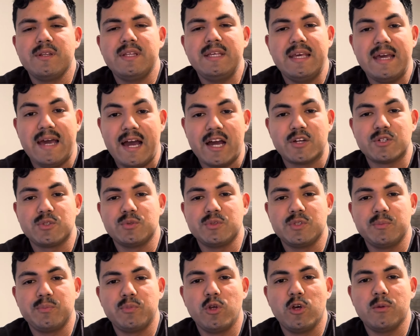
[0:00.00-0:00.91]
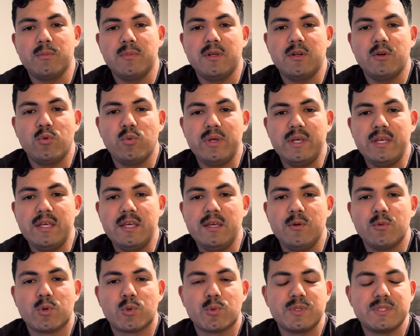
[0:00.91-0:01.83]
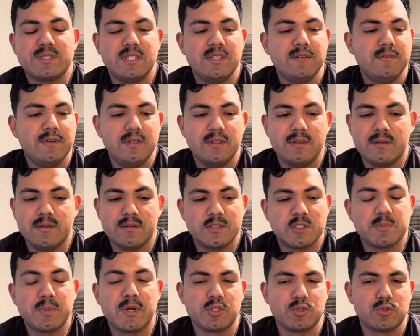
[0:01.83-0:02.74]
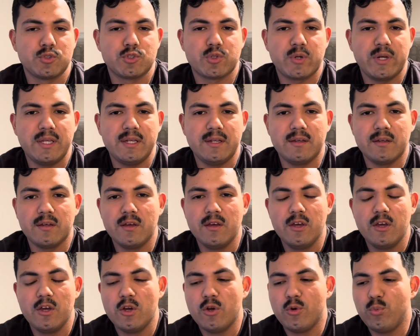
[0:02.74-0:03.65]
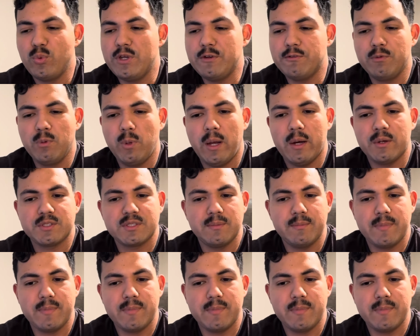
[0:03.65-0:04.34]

the actual deployment, we were receiving special training. We flew out to